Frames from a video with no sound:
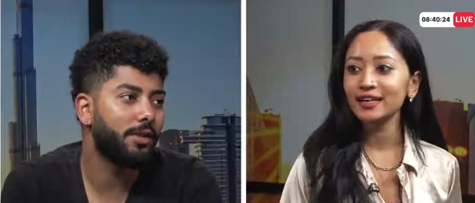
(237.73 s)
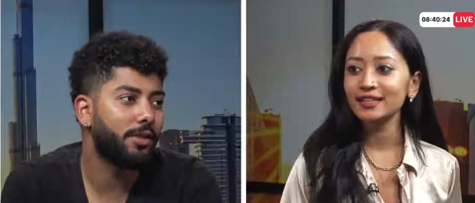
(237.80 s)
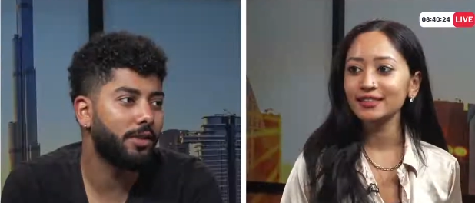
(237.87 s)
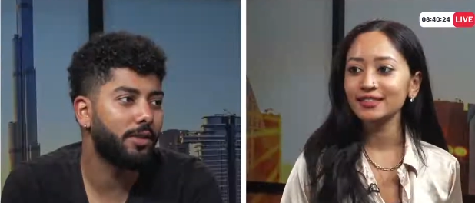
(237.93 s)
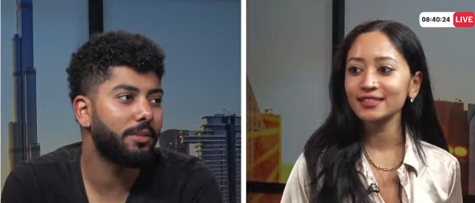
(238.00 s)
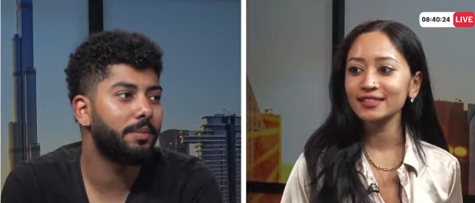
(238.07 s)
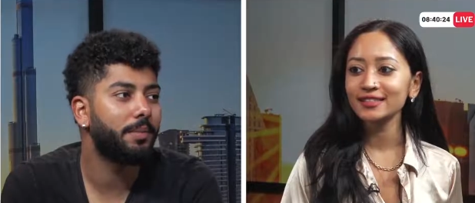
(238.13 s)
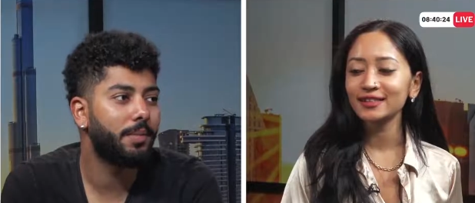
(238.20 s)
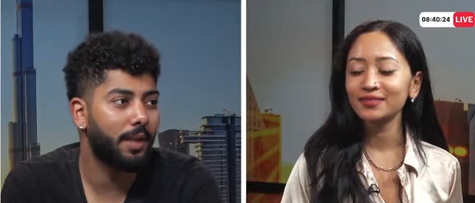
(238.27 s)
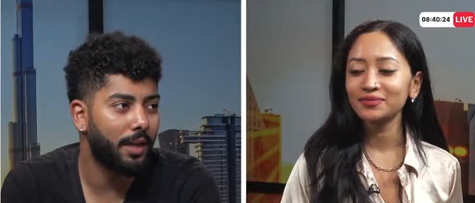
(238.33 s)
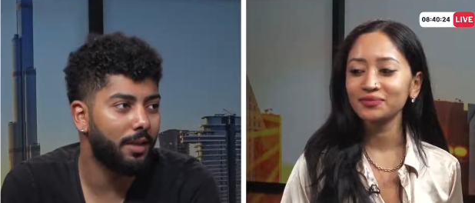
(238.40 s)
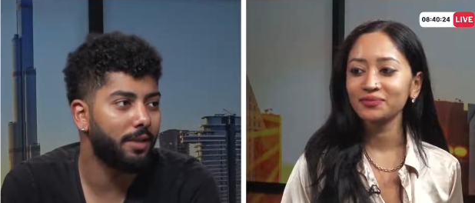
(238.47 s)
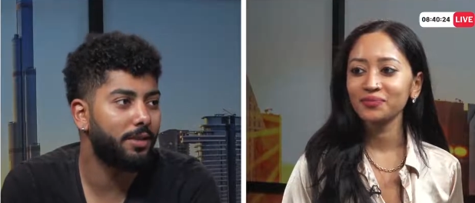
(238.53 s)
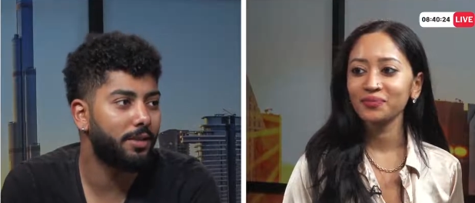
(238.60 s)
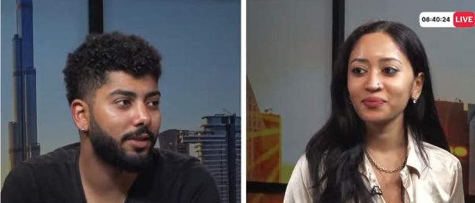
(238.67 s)
Speaker 1: else. true that
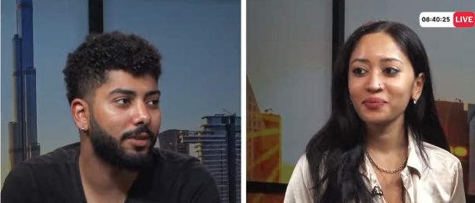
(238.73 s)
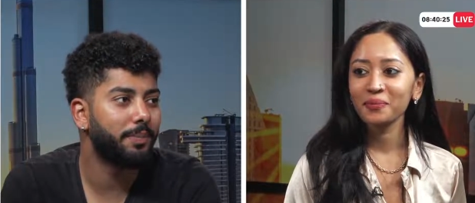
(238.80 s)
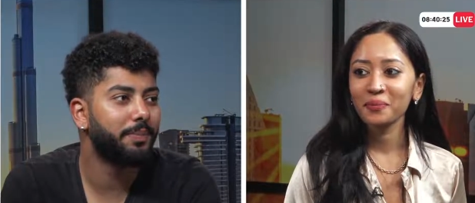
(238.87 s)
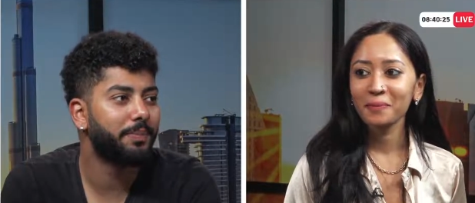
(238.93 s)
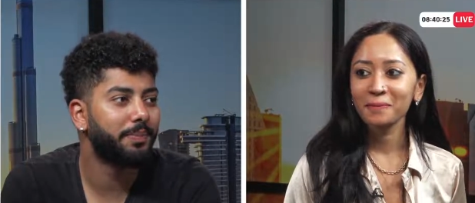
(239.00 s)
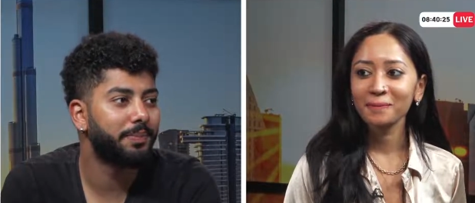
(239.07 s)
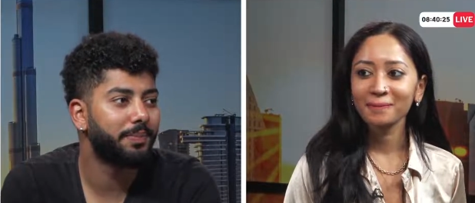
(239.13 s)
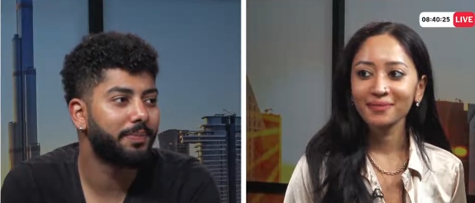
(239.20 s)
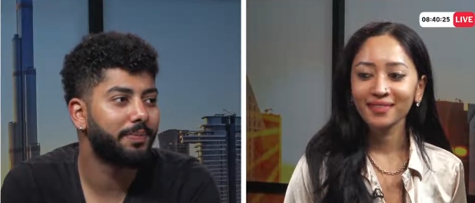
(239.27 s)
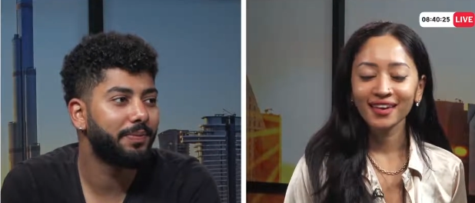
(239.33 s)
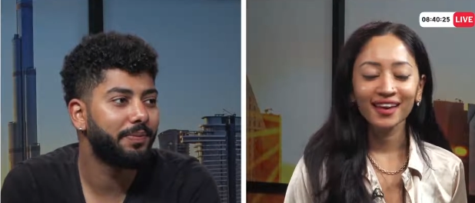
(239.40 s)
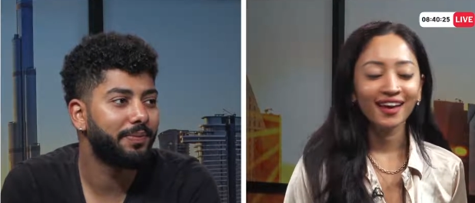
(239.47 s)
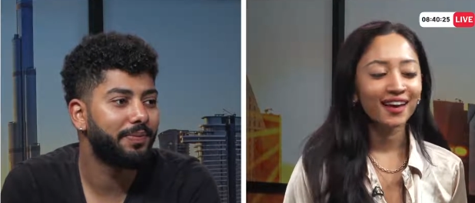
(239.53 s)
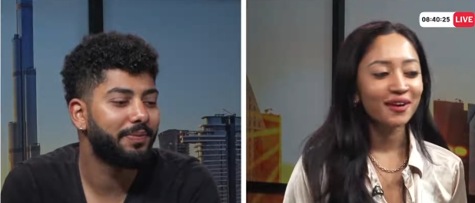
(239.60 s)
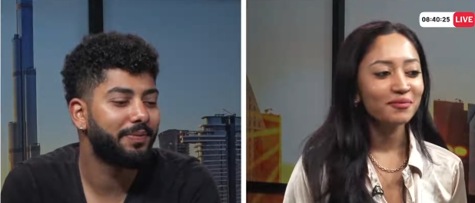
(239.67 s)
is true
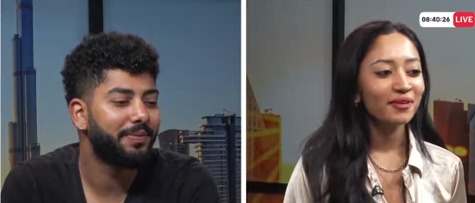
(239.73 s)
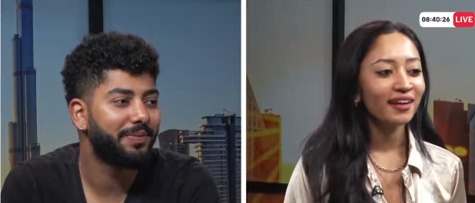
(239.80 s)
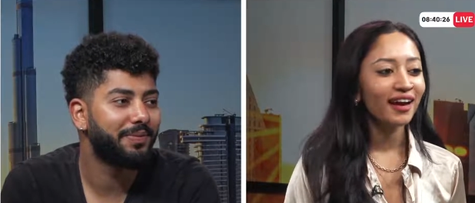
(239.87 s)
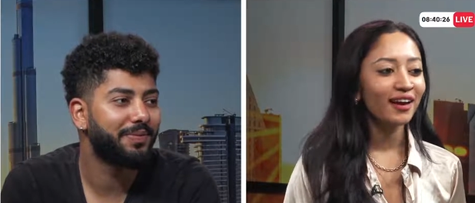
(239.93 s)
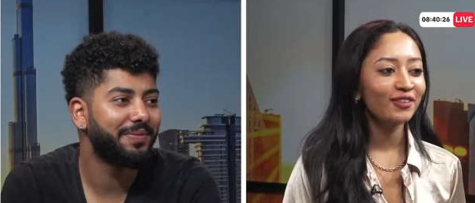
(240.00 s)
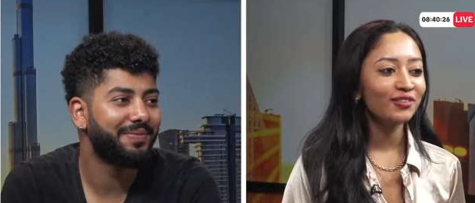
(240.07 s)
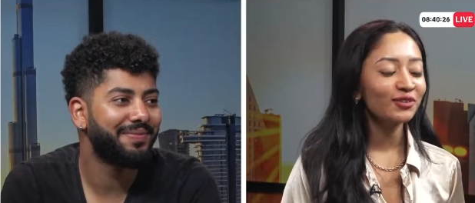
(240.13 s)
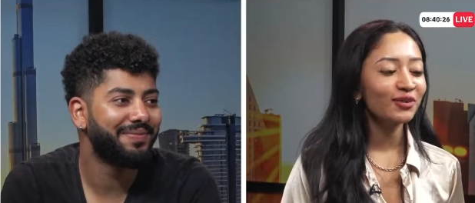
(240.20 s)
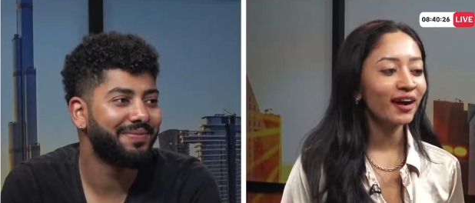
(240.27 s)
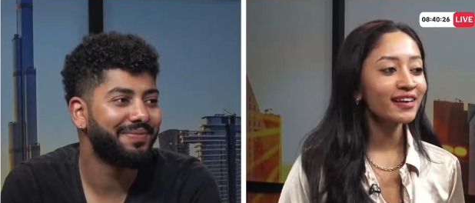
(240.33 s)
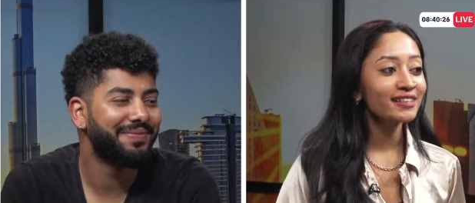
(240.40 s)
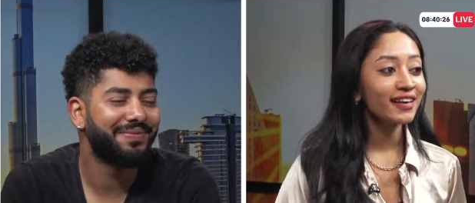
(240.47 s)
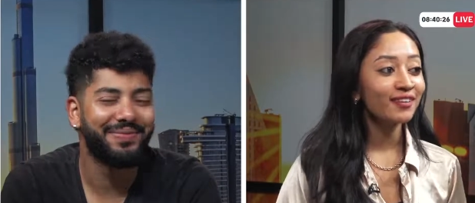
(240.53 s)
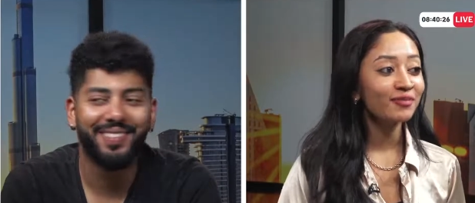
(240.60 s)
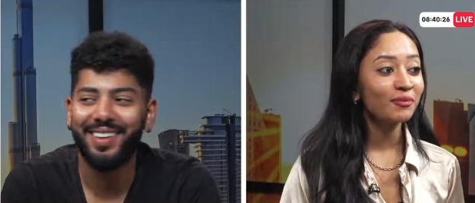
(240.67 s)
but yeah, if you guys
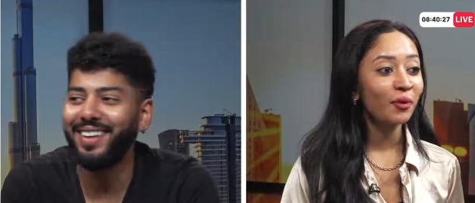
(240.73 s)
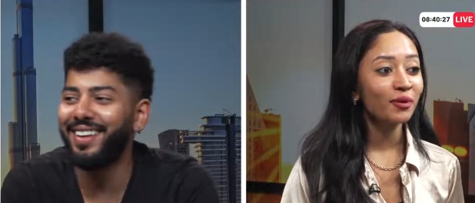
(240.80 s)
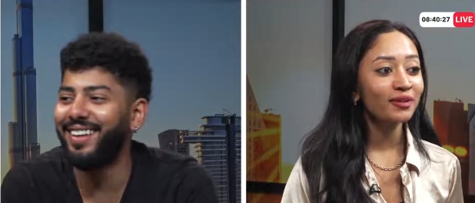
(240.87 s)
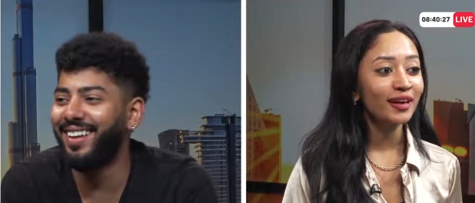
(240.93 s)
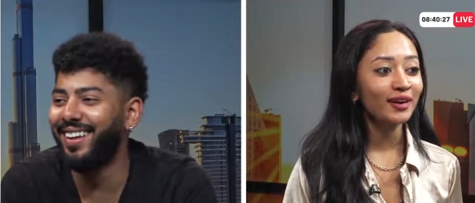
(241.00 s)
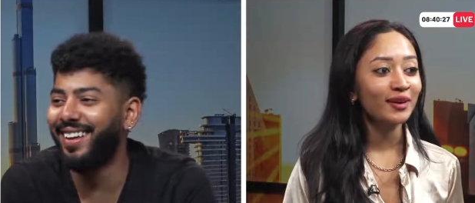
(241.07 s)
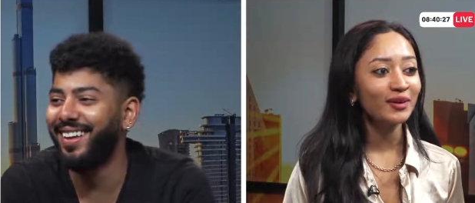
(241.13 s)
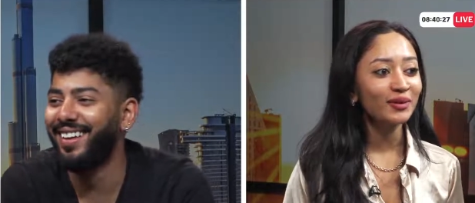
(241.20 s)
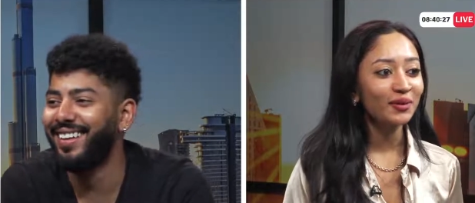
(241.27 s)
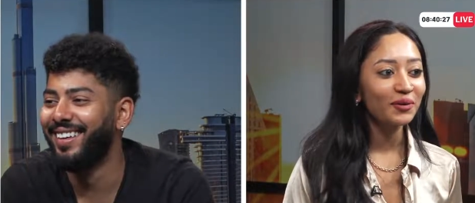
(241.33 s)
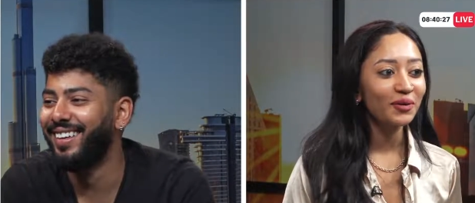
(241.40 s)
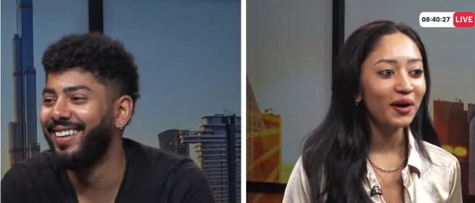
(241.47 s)
have more like you know